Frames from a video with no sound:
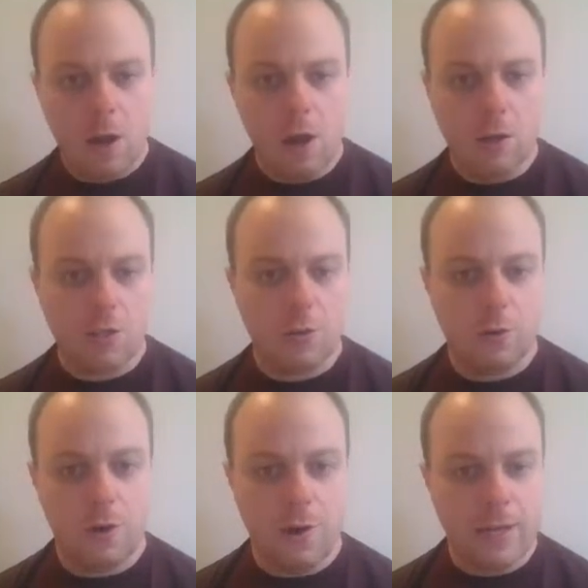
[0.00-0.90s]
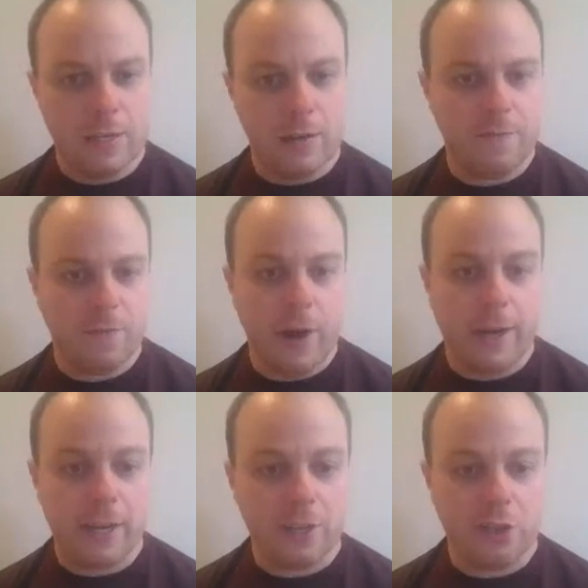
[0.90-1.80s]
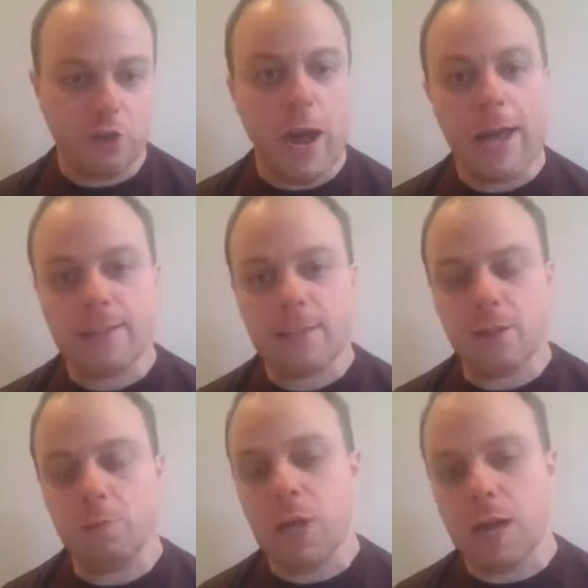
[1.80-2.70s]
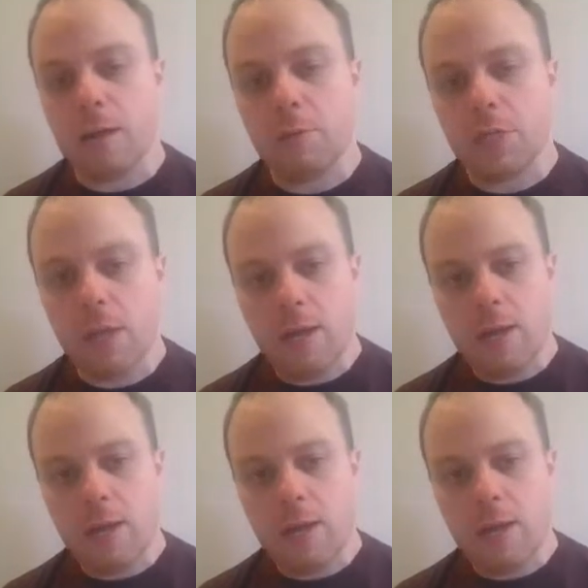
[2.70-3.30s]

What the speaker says: also known as a Frankenstrat sometimes.